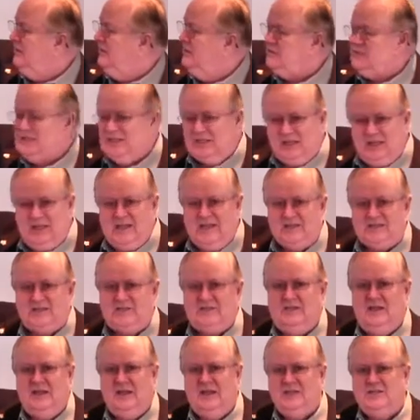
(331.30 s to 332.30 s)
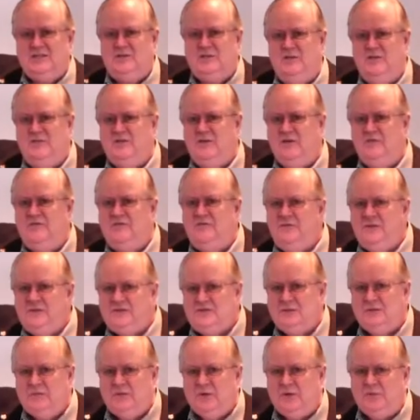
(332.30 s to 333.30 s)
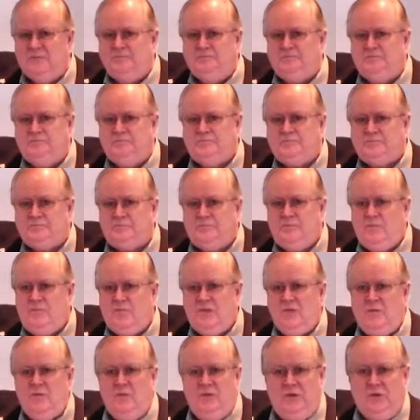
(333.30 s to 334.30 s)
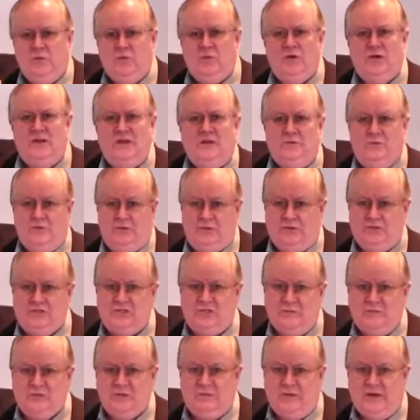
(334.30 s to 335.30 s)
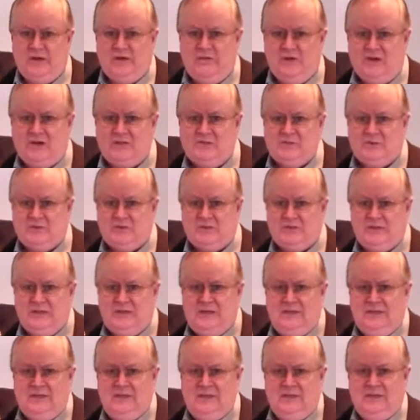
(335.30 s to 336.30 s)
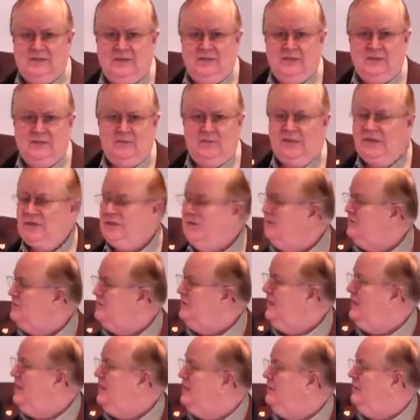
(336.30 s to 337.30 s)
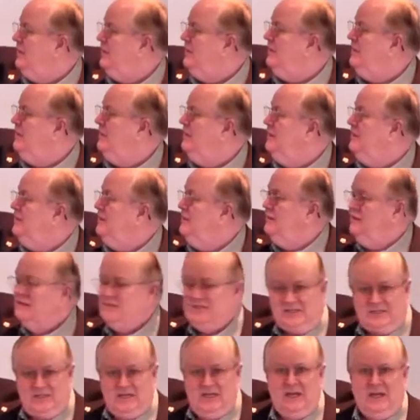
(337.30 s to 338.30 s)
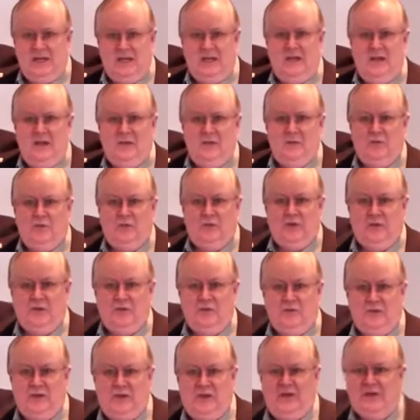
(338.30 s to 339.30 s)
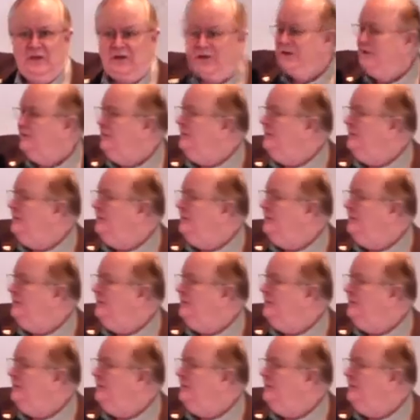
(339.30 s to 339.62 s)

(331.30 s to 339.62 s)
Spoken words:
list has to be very visible when you're working with your subject matter experts, because they can then see what you hear.